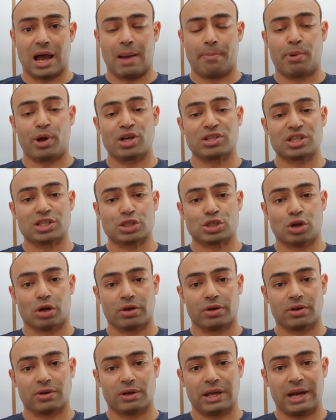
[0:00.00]
because
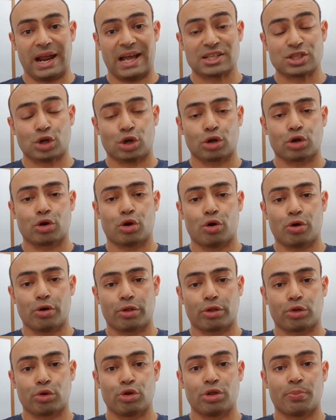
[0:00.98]
it has not gone
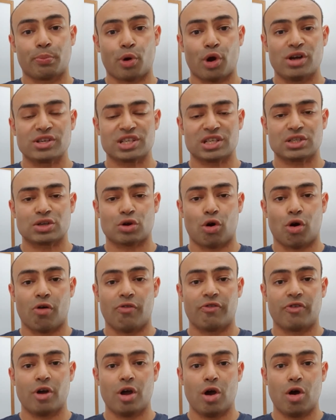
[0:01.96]
through the process
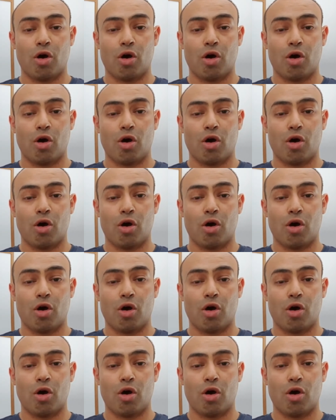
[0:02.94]
of